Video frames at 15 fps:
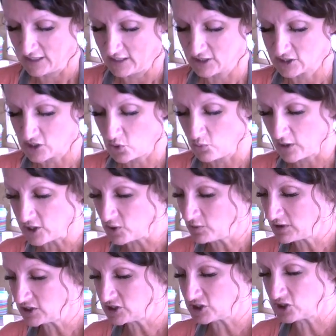So what you
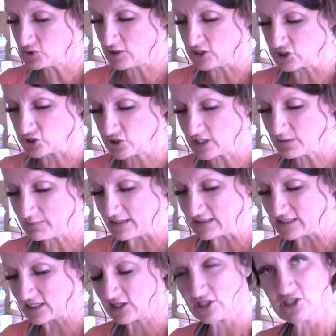want to do is you're going to
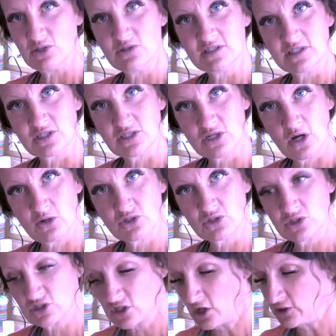basically use this kosher
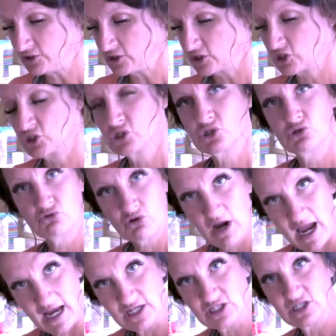salt to
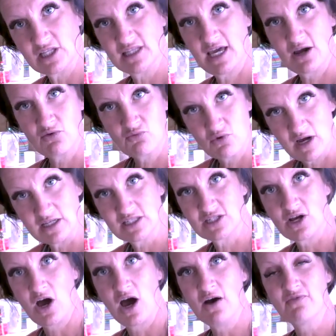scratch that rust
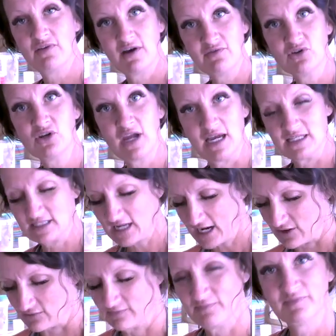off of your cast
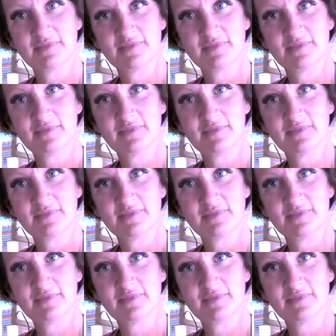iron.